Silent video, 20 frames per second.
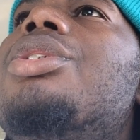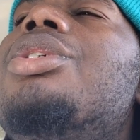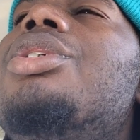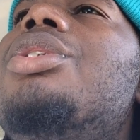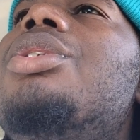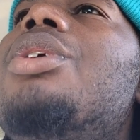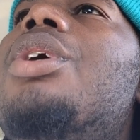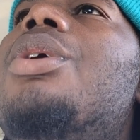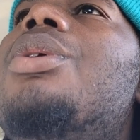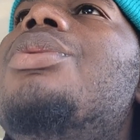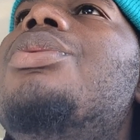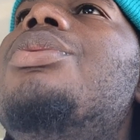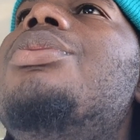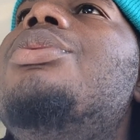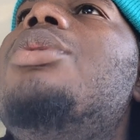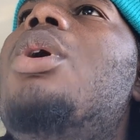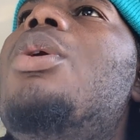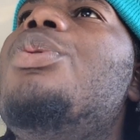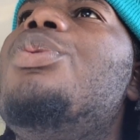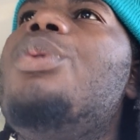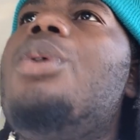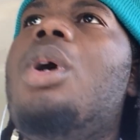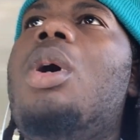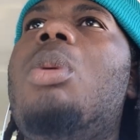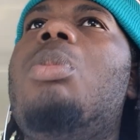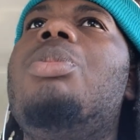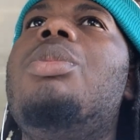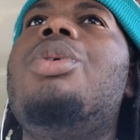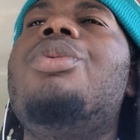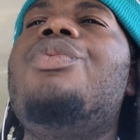you know you know you
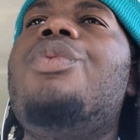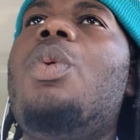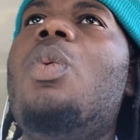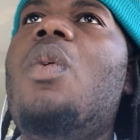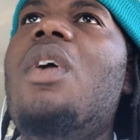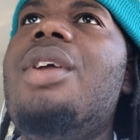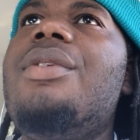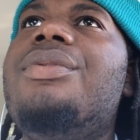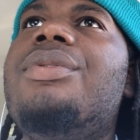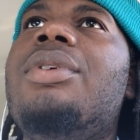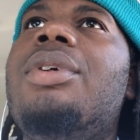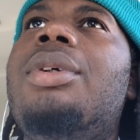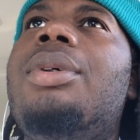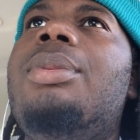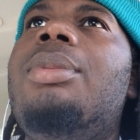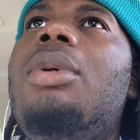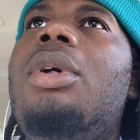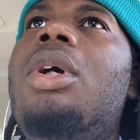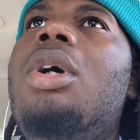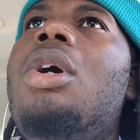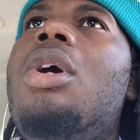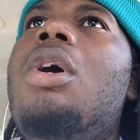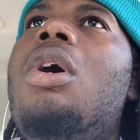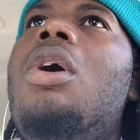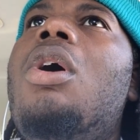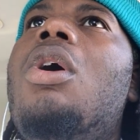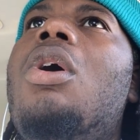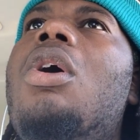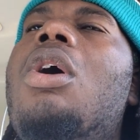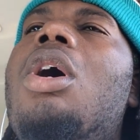gonna move away from
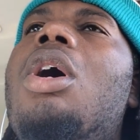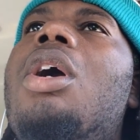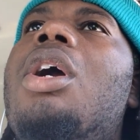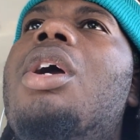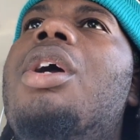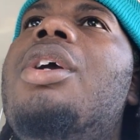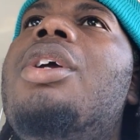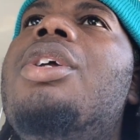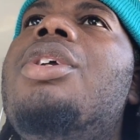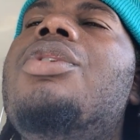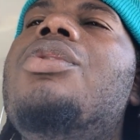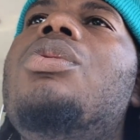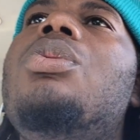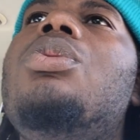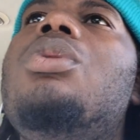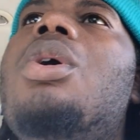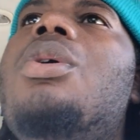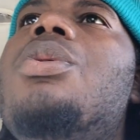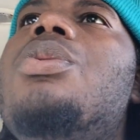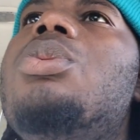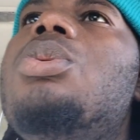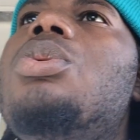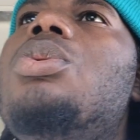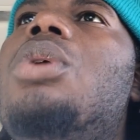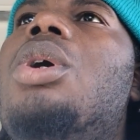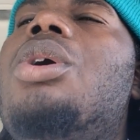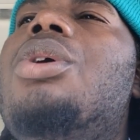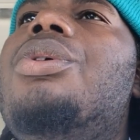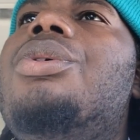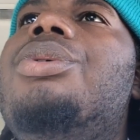or you know you
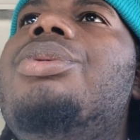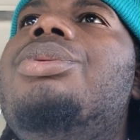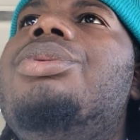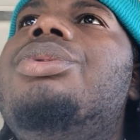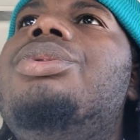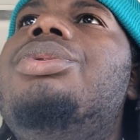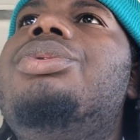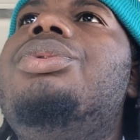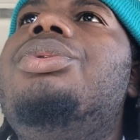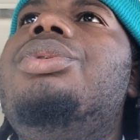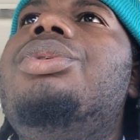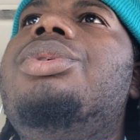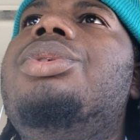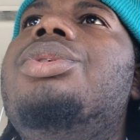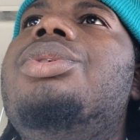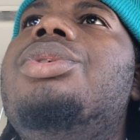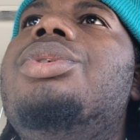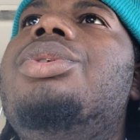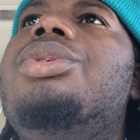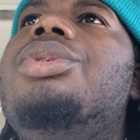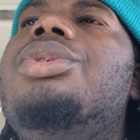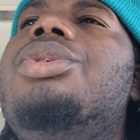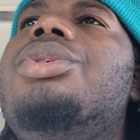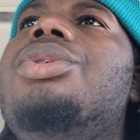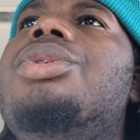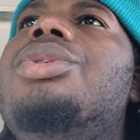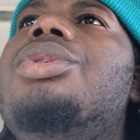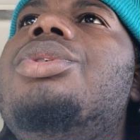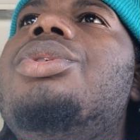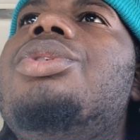gonna
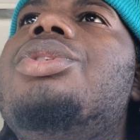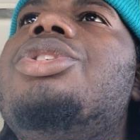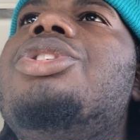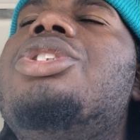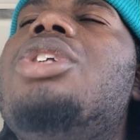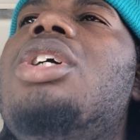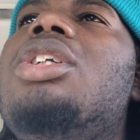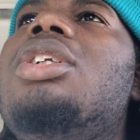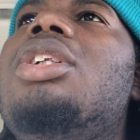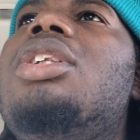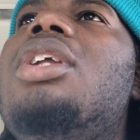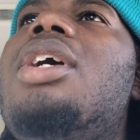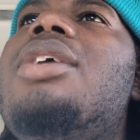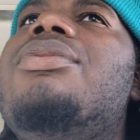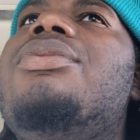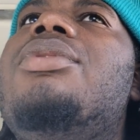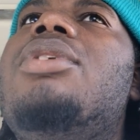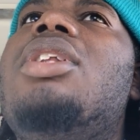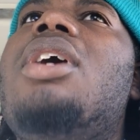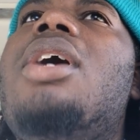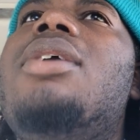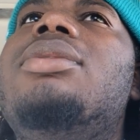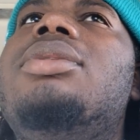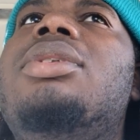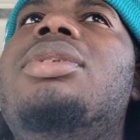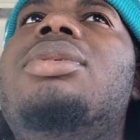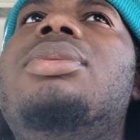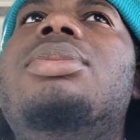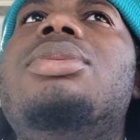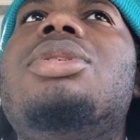start a life without
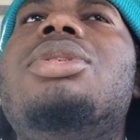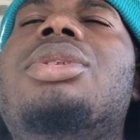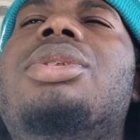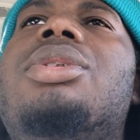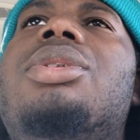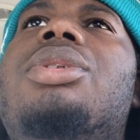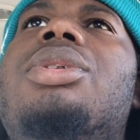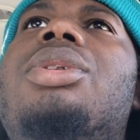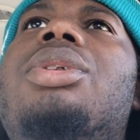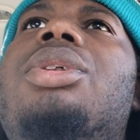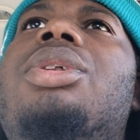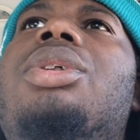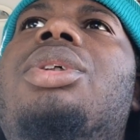them so